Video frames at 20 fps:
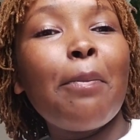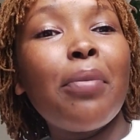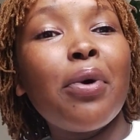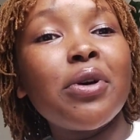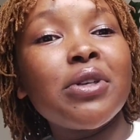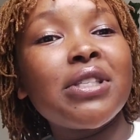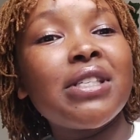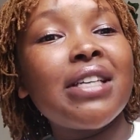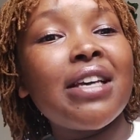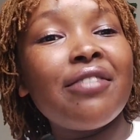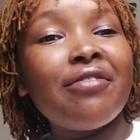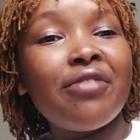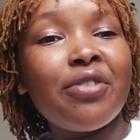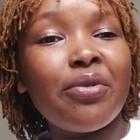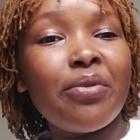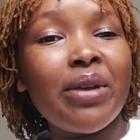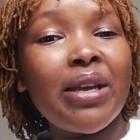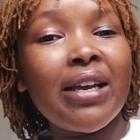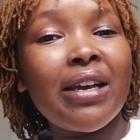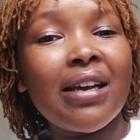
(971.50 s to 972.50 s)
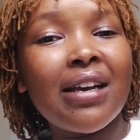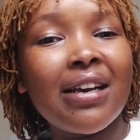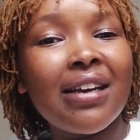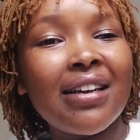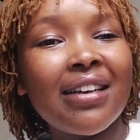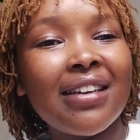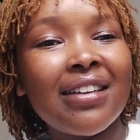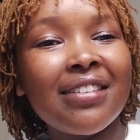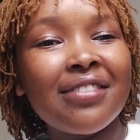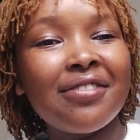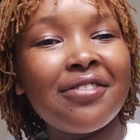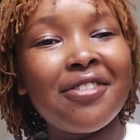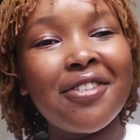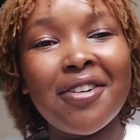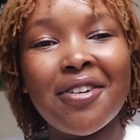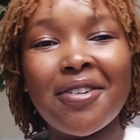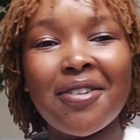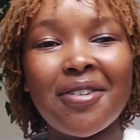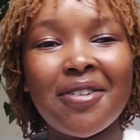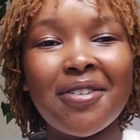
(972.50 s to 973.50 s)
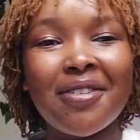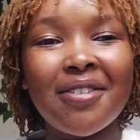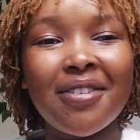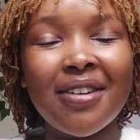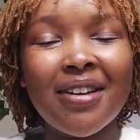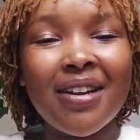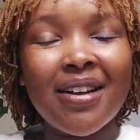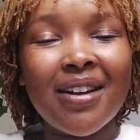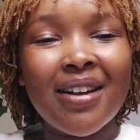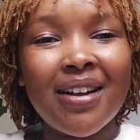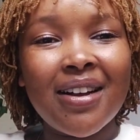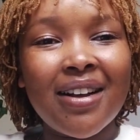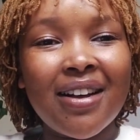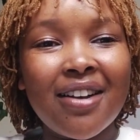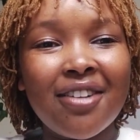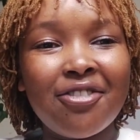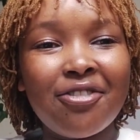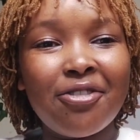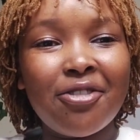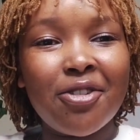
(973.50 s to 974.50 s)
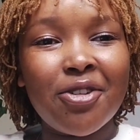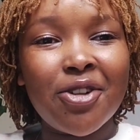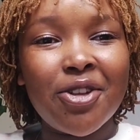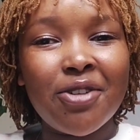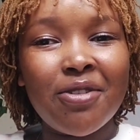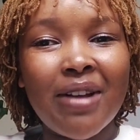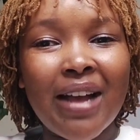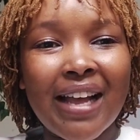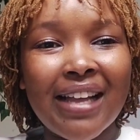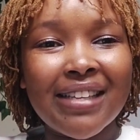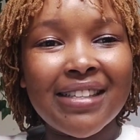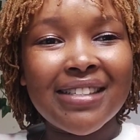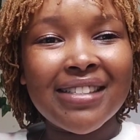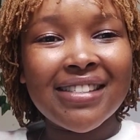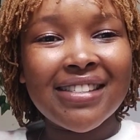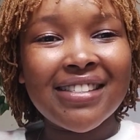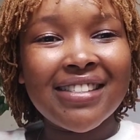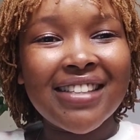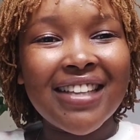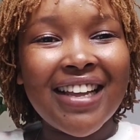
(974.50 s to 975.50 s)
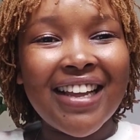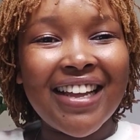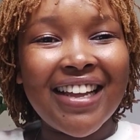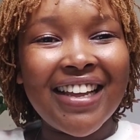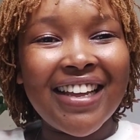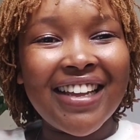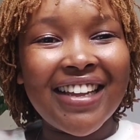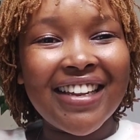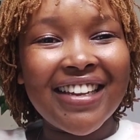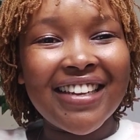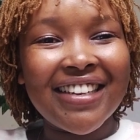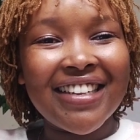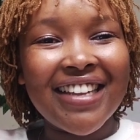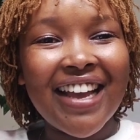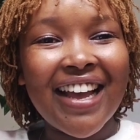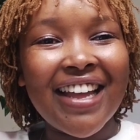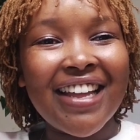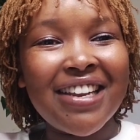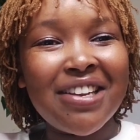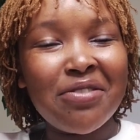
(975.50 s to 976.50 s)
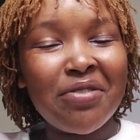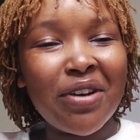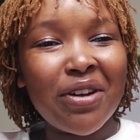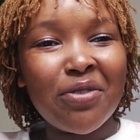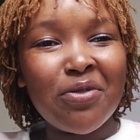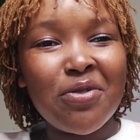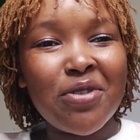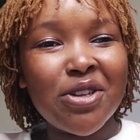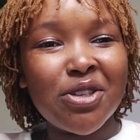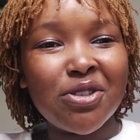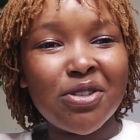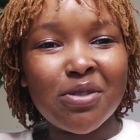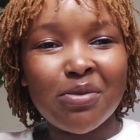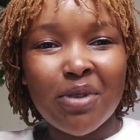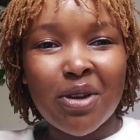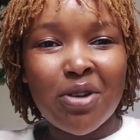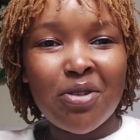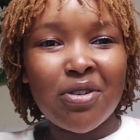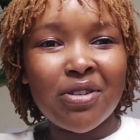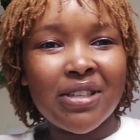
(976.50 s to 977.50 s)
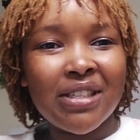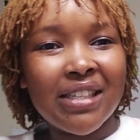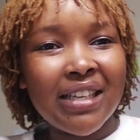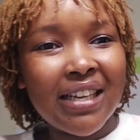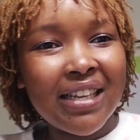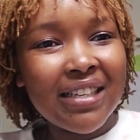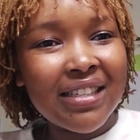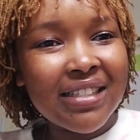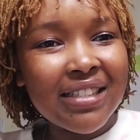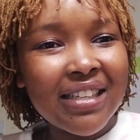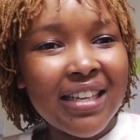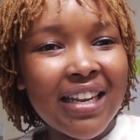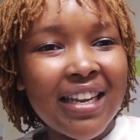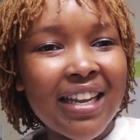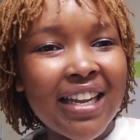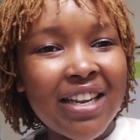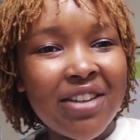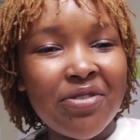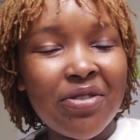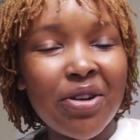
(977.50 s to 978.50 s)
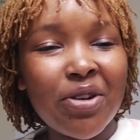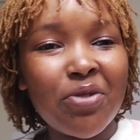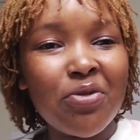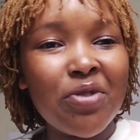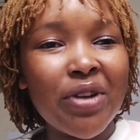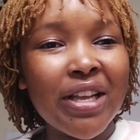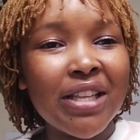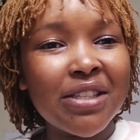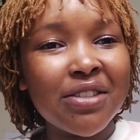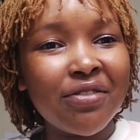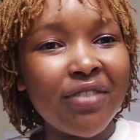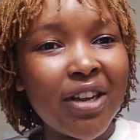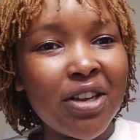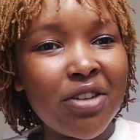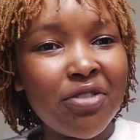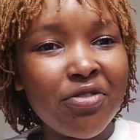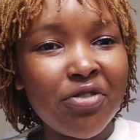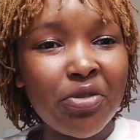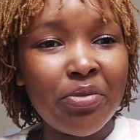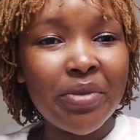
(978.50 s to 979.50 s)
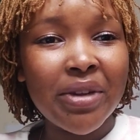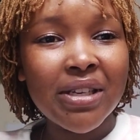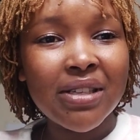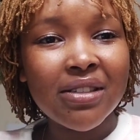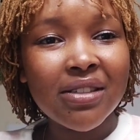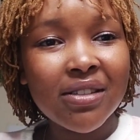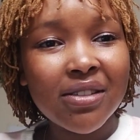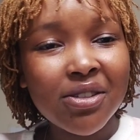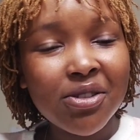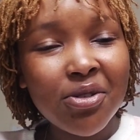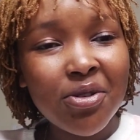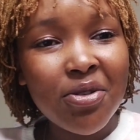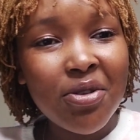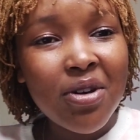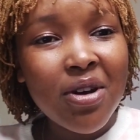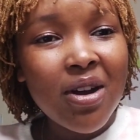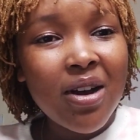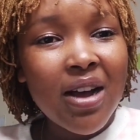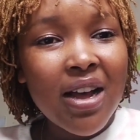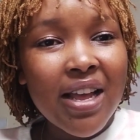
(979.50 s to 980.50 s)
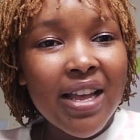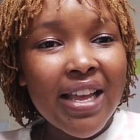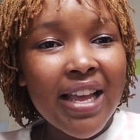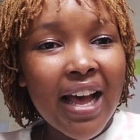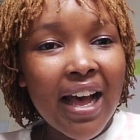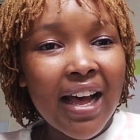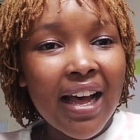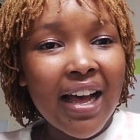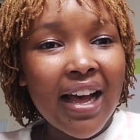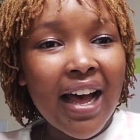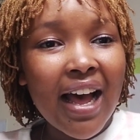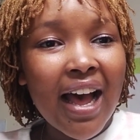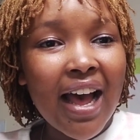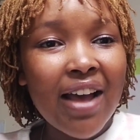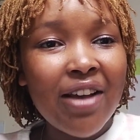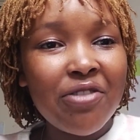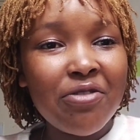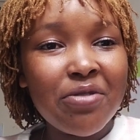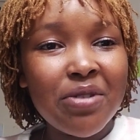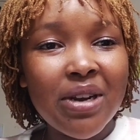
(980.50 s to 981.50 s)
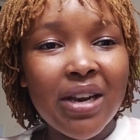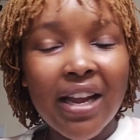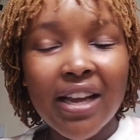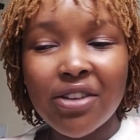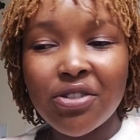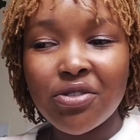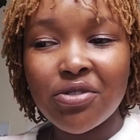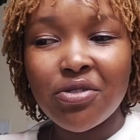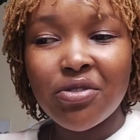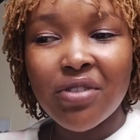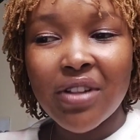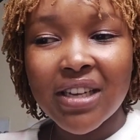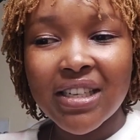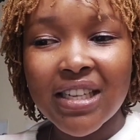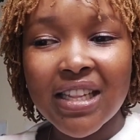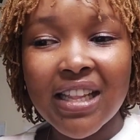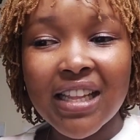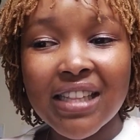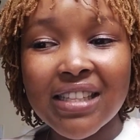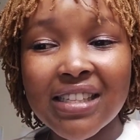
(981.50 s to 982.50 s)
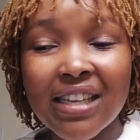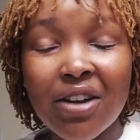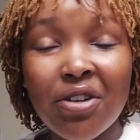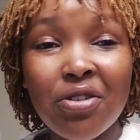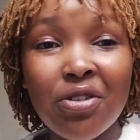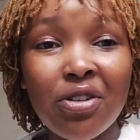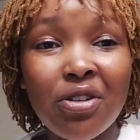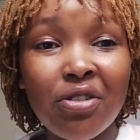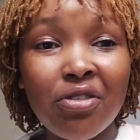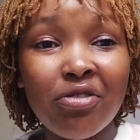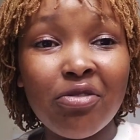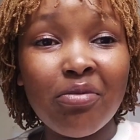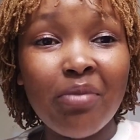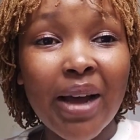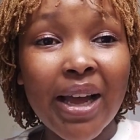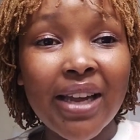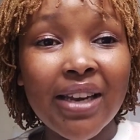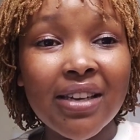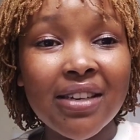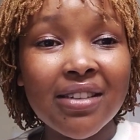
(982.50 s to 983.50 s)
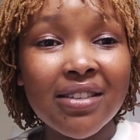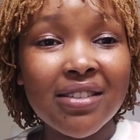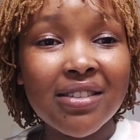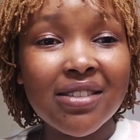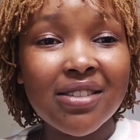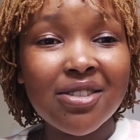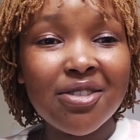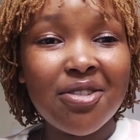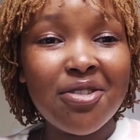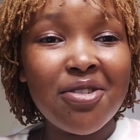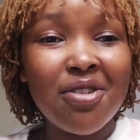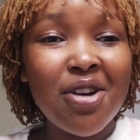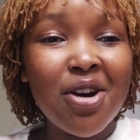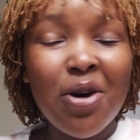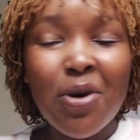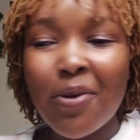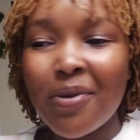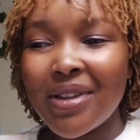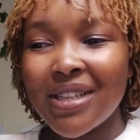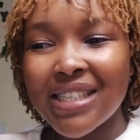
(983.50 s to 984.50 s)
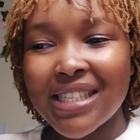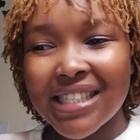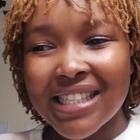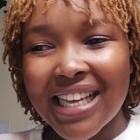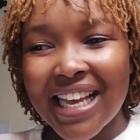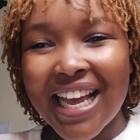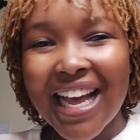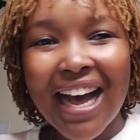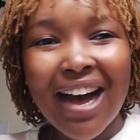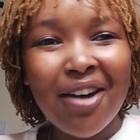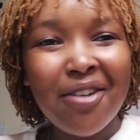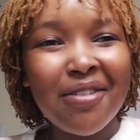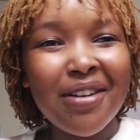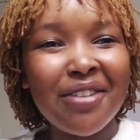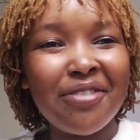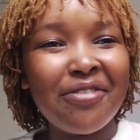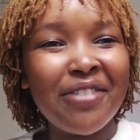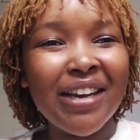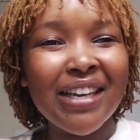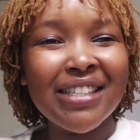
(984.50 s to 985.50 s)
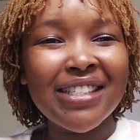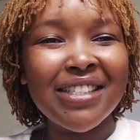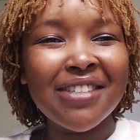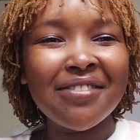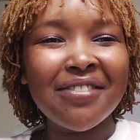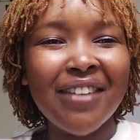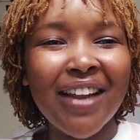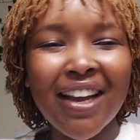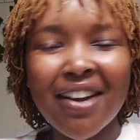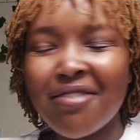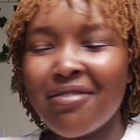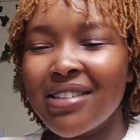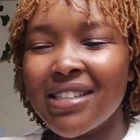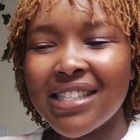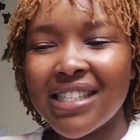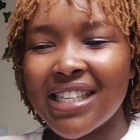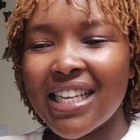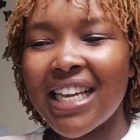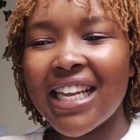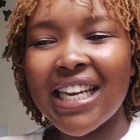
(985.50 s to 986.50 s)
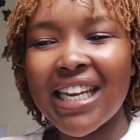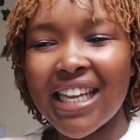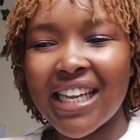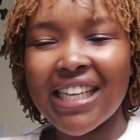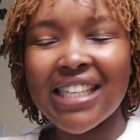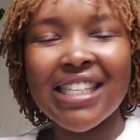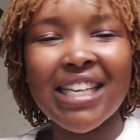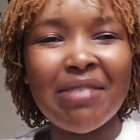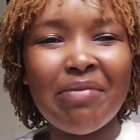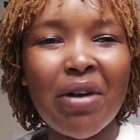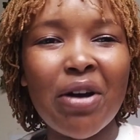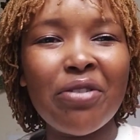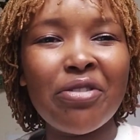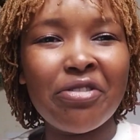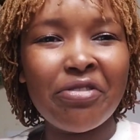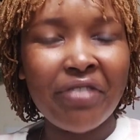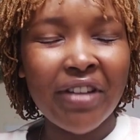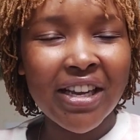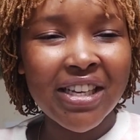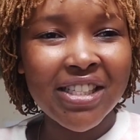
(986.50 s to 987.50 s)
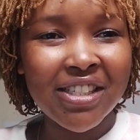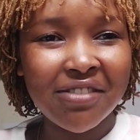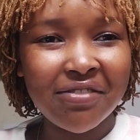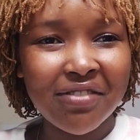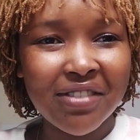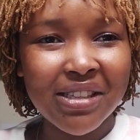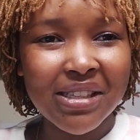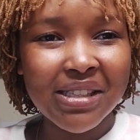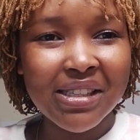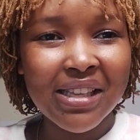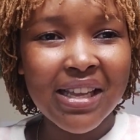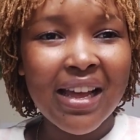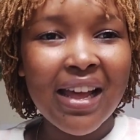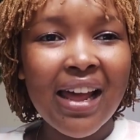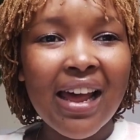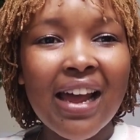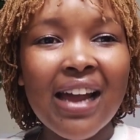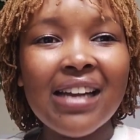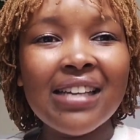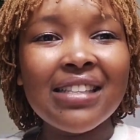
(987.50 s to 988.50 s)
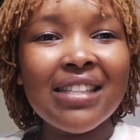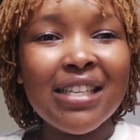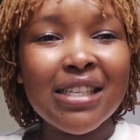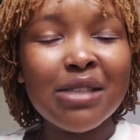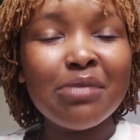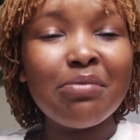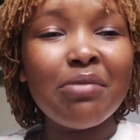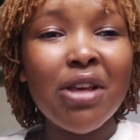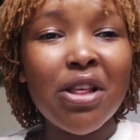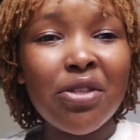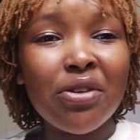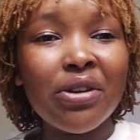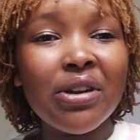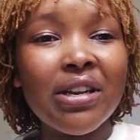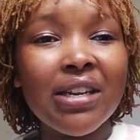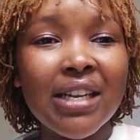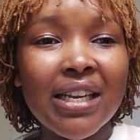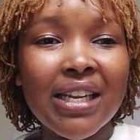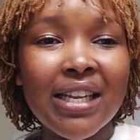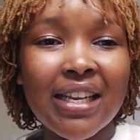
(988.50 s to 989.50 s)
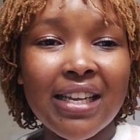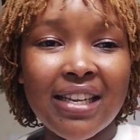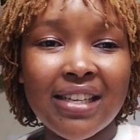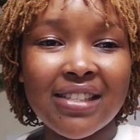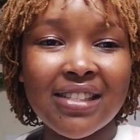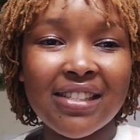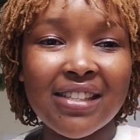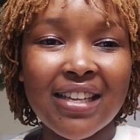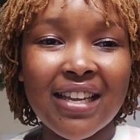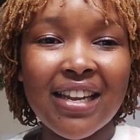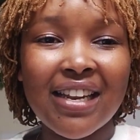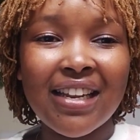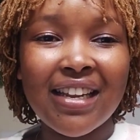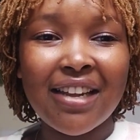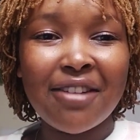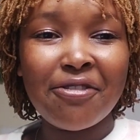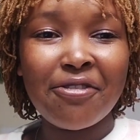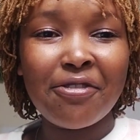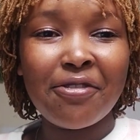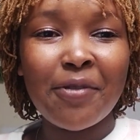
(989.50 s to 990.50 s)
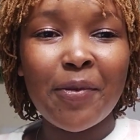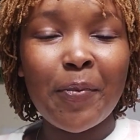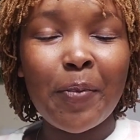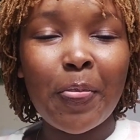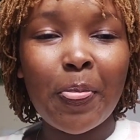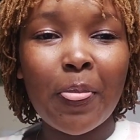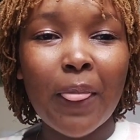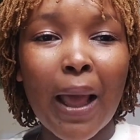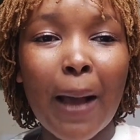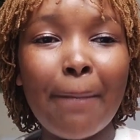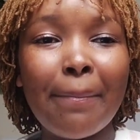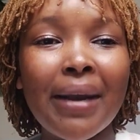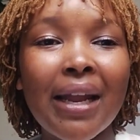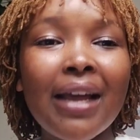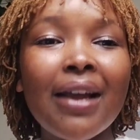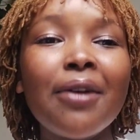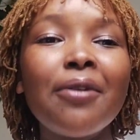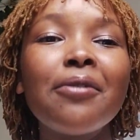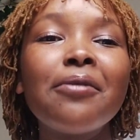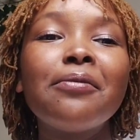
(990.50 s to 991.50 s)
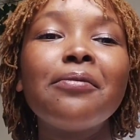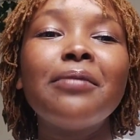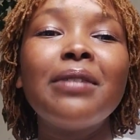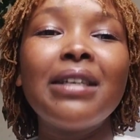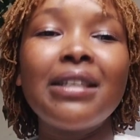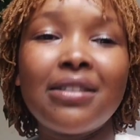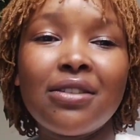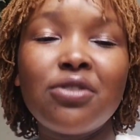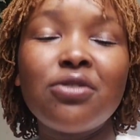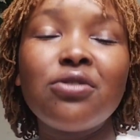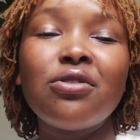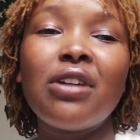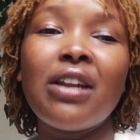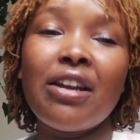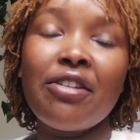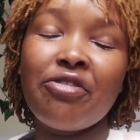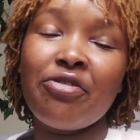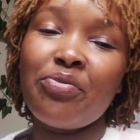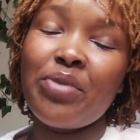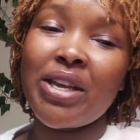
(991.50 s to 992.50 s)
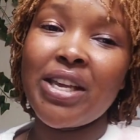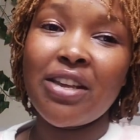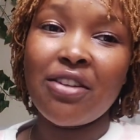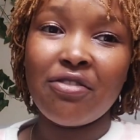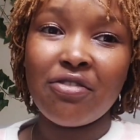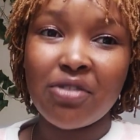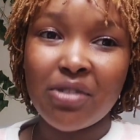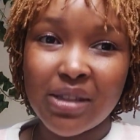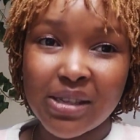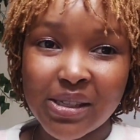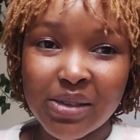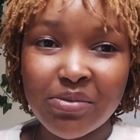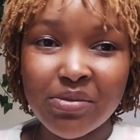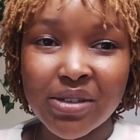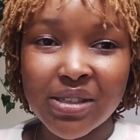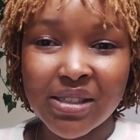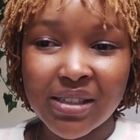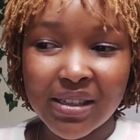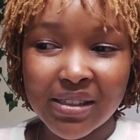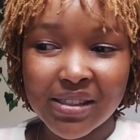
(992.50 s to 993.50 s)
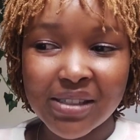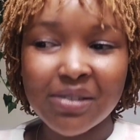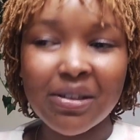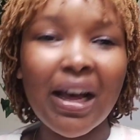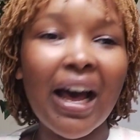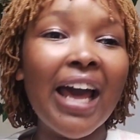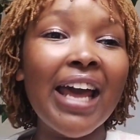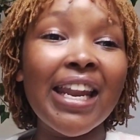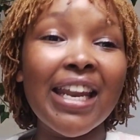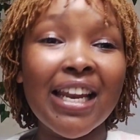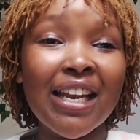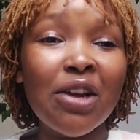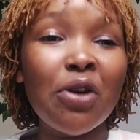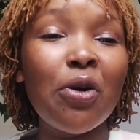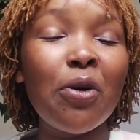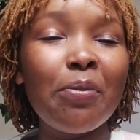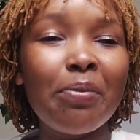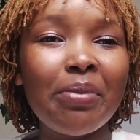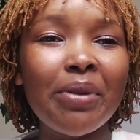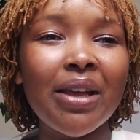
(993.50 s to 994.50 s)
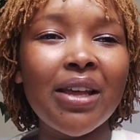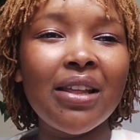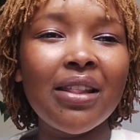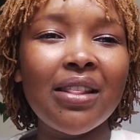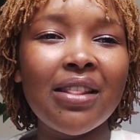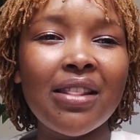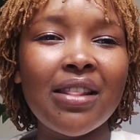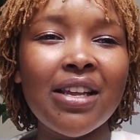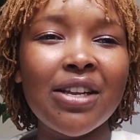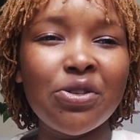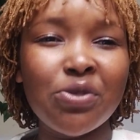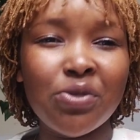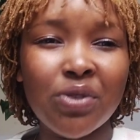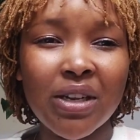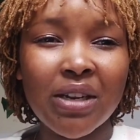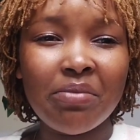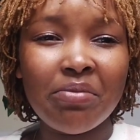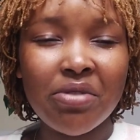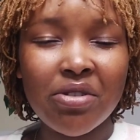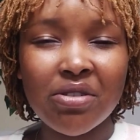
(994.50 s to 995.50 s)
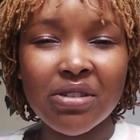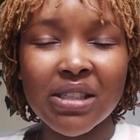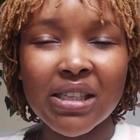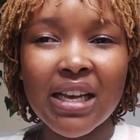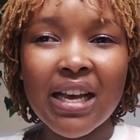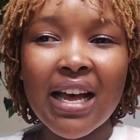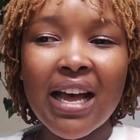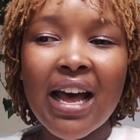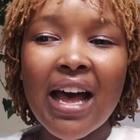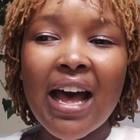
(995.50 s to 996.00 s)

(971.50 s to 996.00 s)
post every week for you guys, and yeah, anyone who enjoys my content and anyone who gets value from it. So yeah, I would like to do that, and that's a goal of mine. So we'll see how effective, like we'll see in real time how effective this method really is, and if applying it to your life may give you the same results. I really hope it will, because